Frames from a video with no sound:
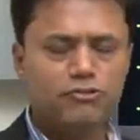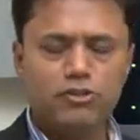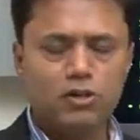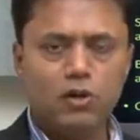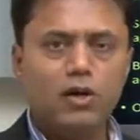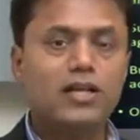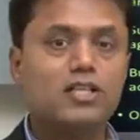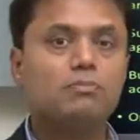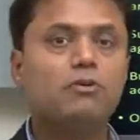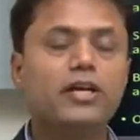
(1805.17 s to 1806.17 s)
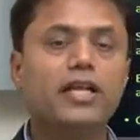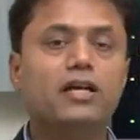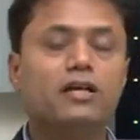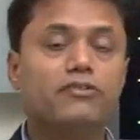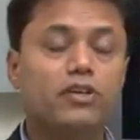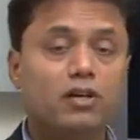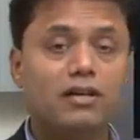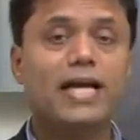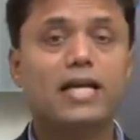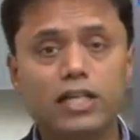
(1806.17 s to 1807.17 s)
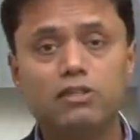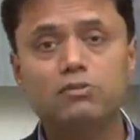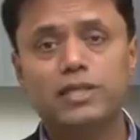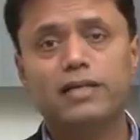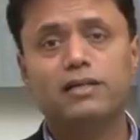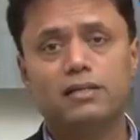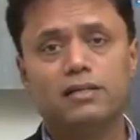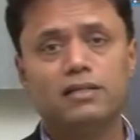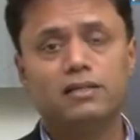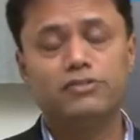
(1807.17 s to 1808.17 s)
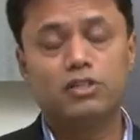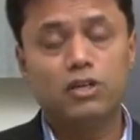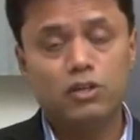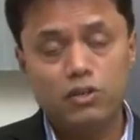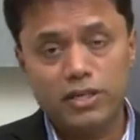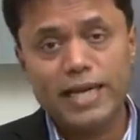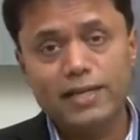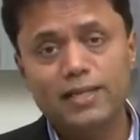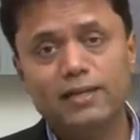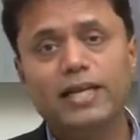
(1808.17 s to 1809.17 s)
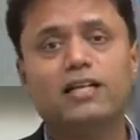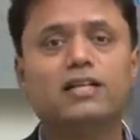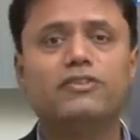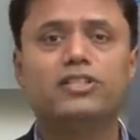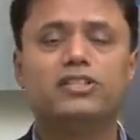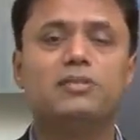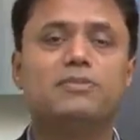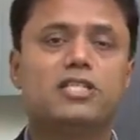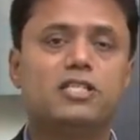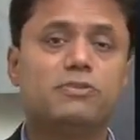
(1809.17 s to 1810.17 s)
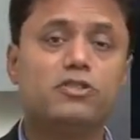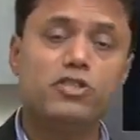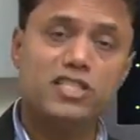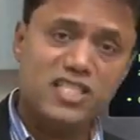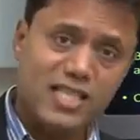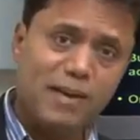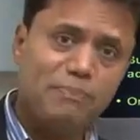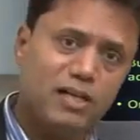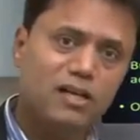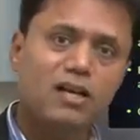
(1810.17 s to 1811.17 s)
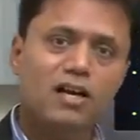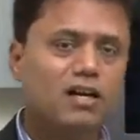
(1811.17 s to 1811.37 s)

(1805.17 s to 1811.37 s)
If you're not responding, if you're not reacting to that, you're reacting later after 3 months, 6 months, this has happened.